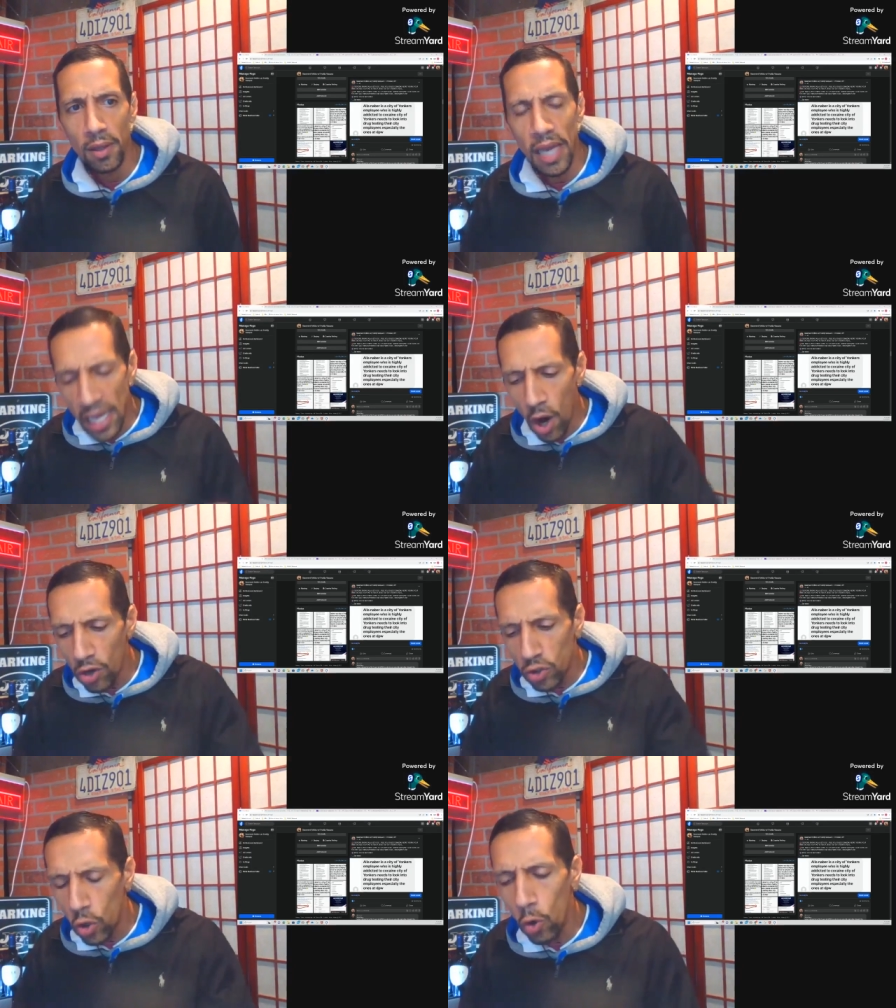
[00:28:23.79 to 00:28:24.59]
in our
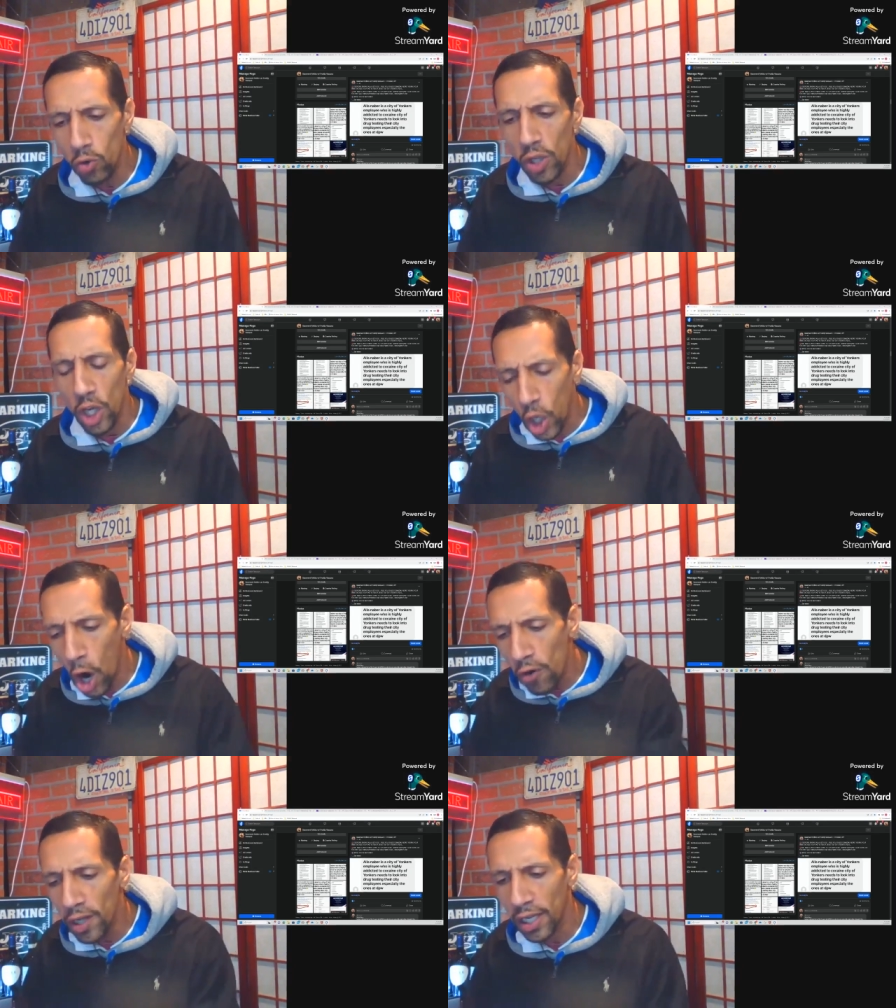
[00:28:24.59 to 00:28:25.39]
schools
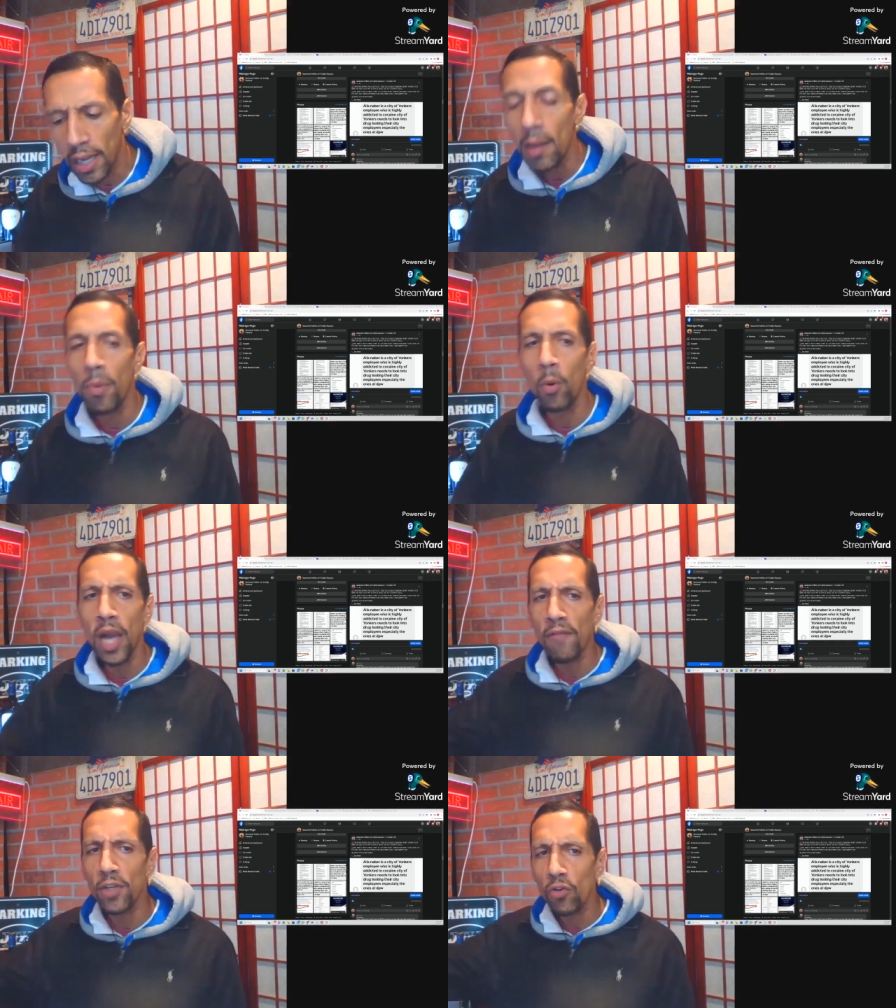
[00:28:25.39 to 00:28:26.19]
currently. But we
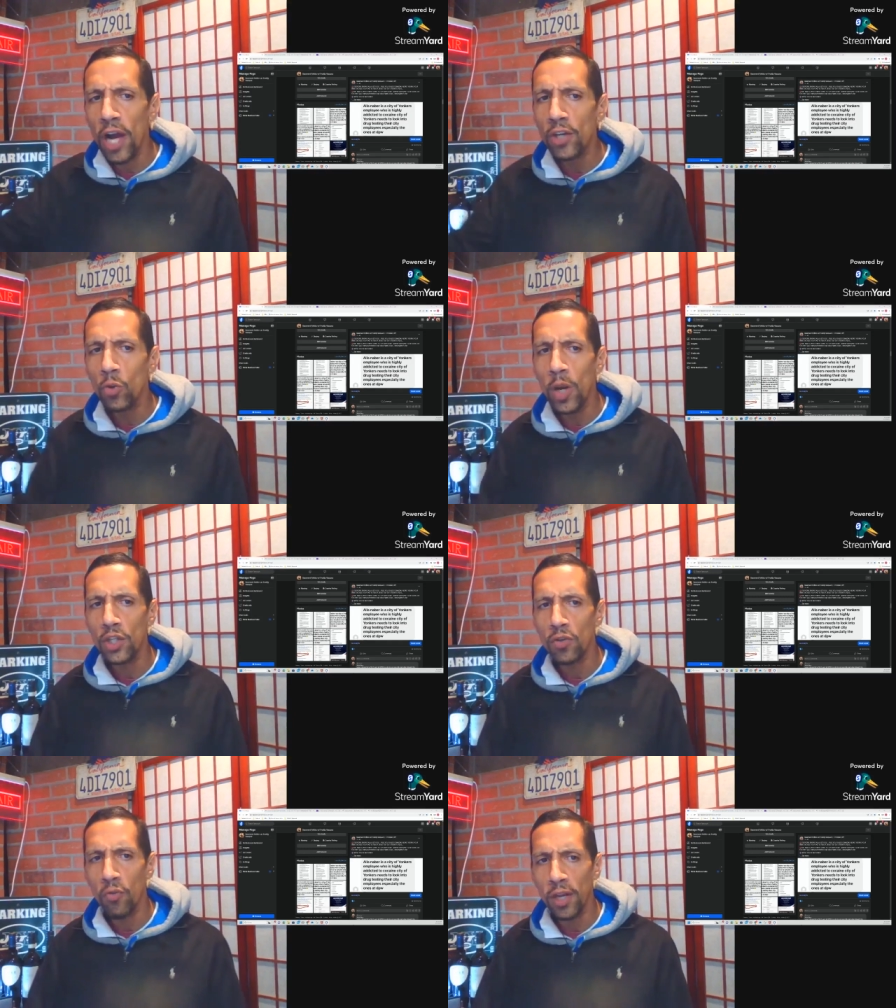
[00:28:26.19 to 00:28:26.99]
have a
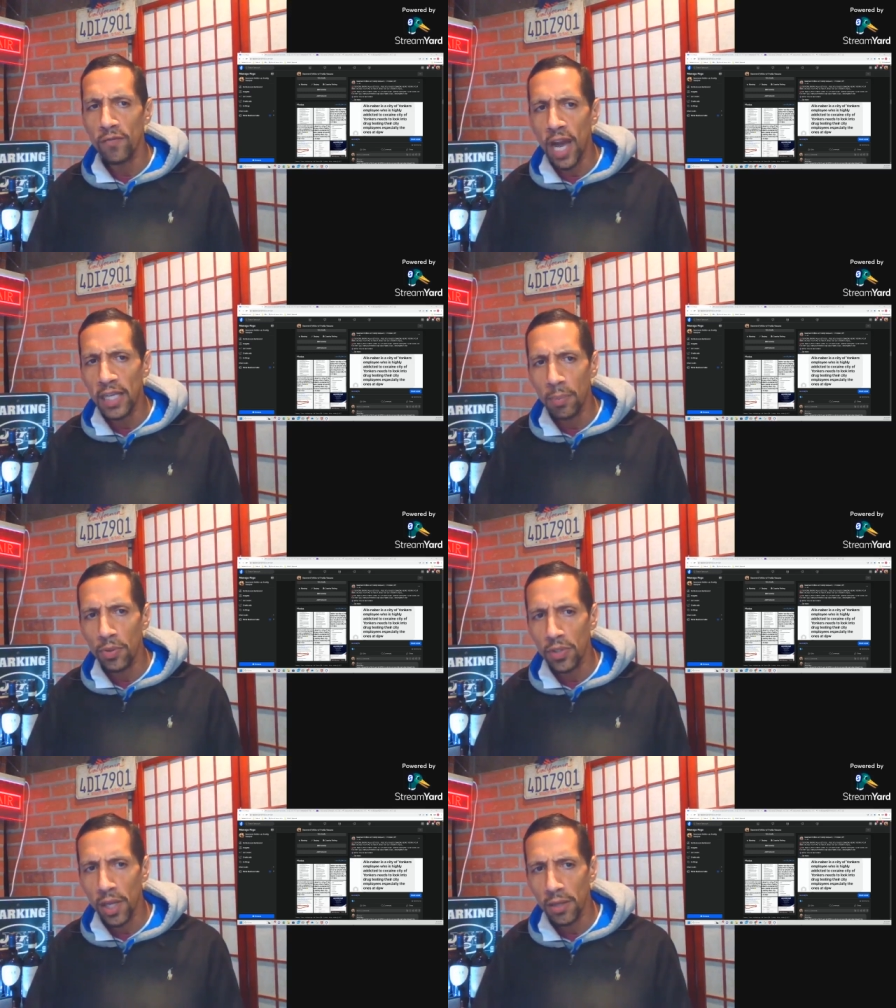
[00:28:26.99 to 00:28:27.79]
graduation rate of
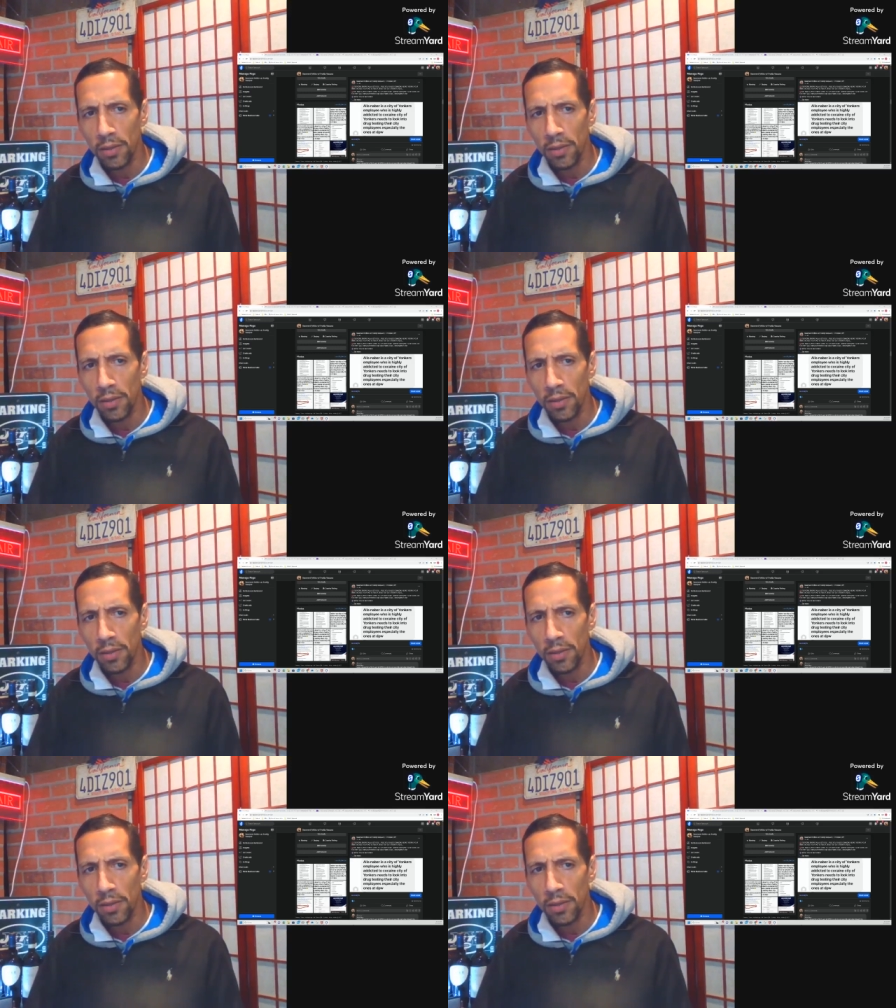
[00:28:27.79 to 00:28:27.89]
90%.